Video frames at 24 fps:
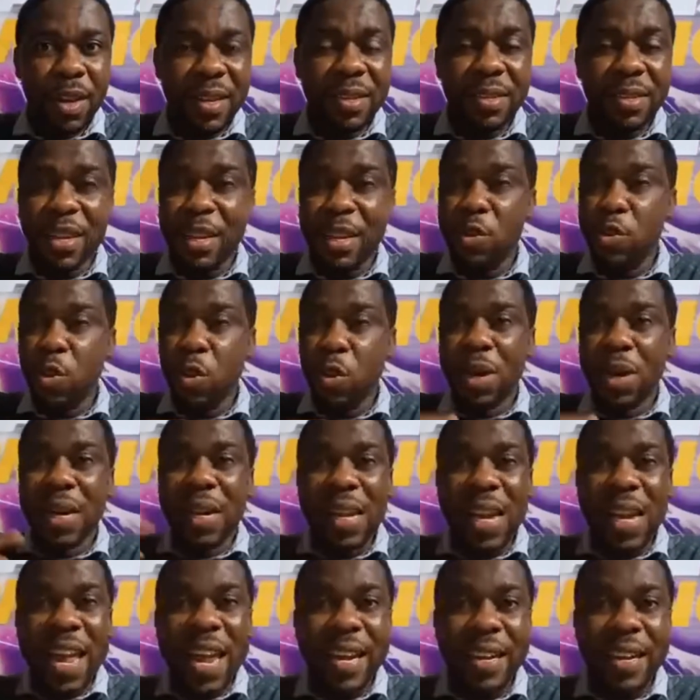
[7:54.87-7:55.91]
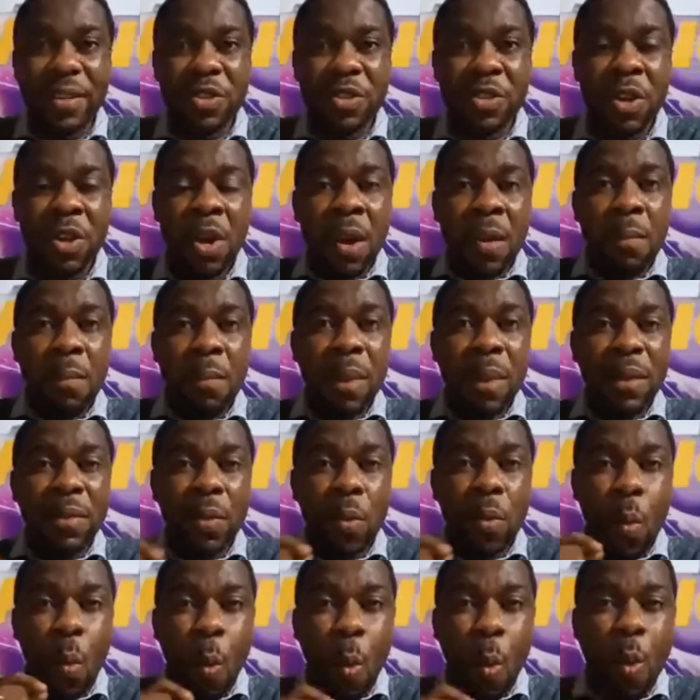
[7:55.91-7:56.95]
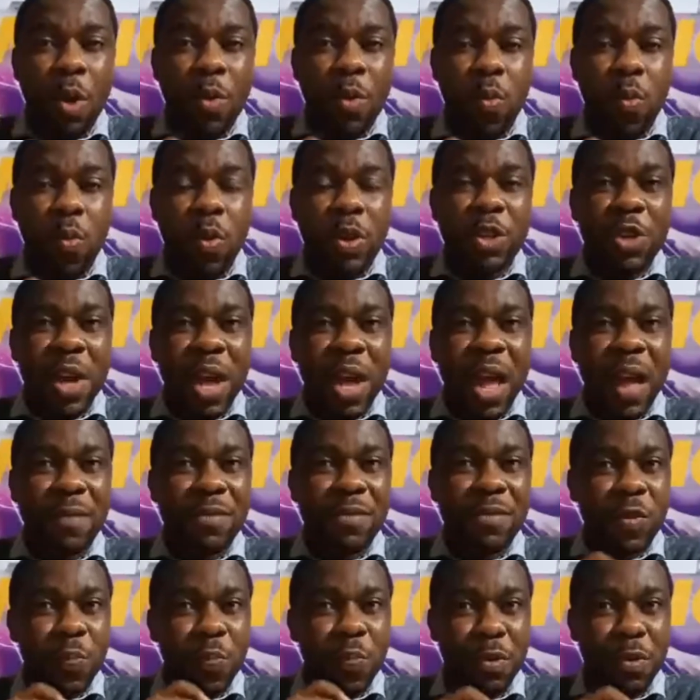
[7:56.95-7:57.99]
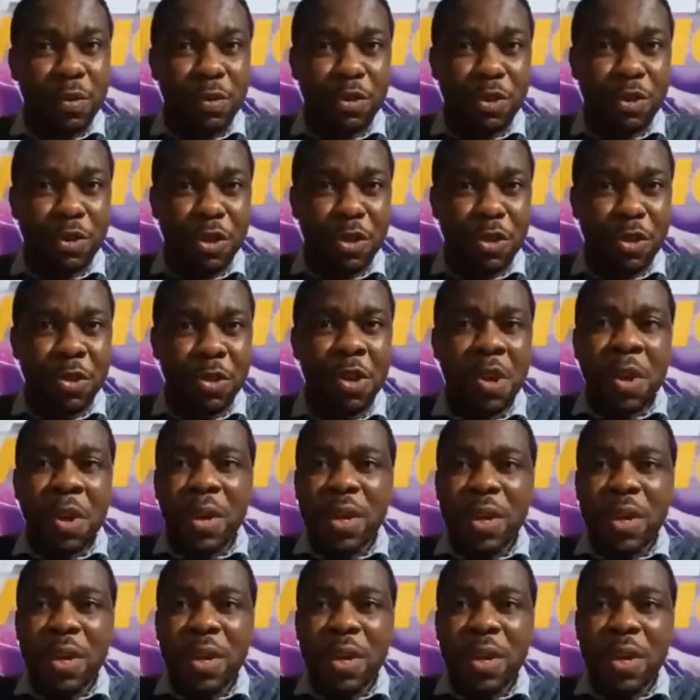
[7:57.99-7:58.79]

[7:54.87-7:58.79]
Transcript: He said, you are cleansed by the word which I have spoken to you.